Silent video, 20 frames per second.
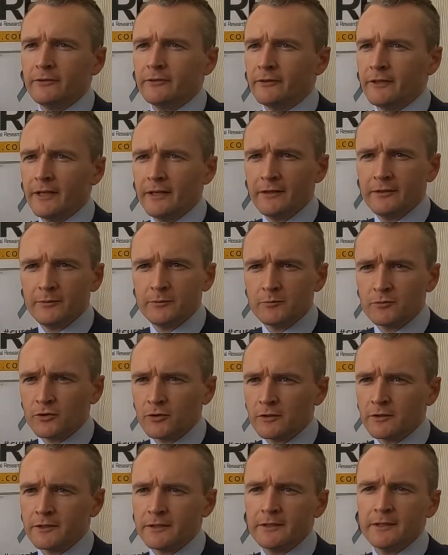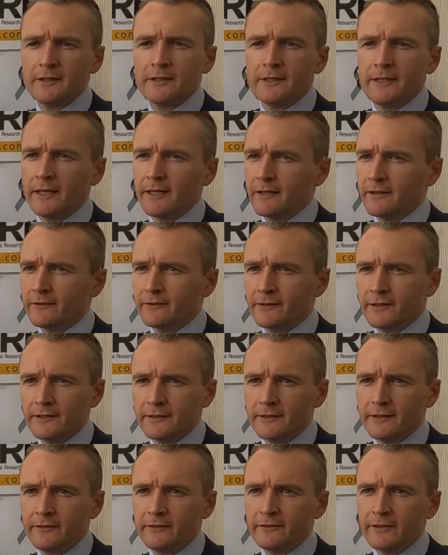seeing a doctor, getting a
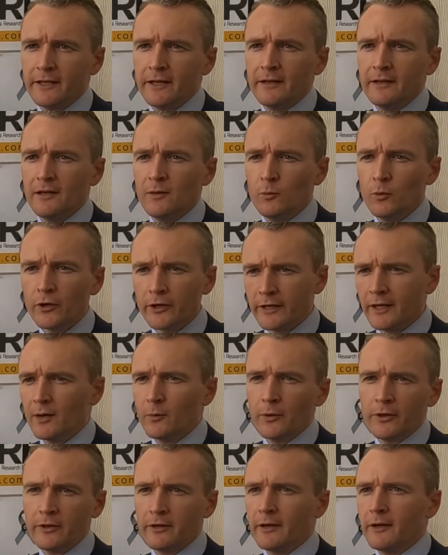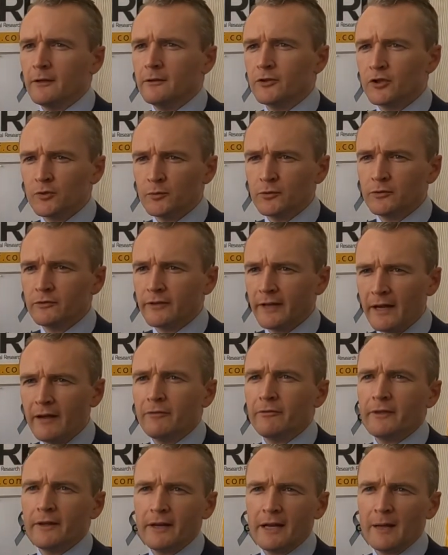CT scan and working out whether you're eligible to
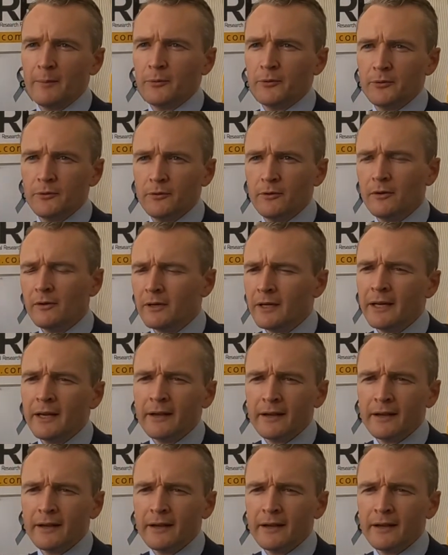have that happen or not,